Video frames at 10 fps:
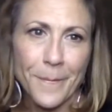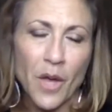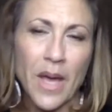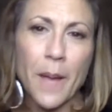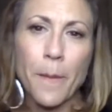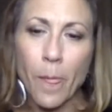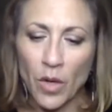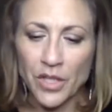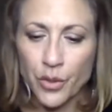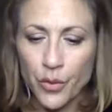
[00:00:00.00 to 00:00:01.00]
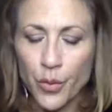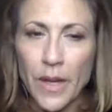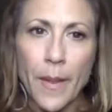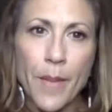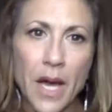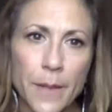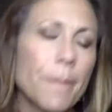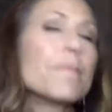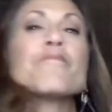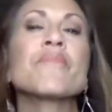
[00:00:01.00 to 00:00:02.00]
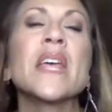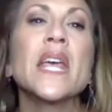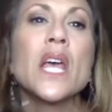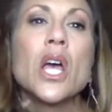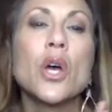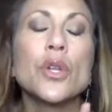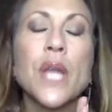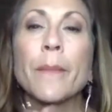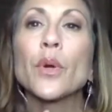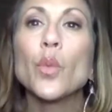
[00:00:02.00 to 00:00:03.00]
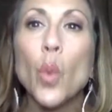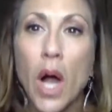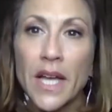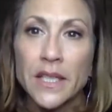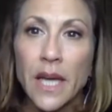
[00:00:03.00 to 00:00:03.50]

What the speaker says: Okay, 1, 2, 3 on the bottom. Number 1,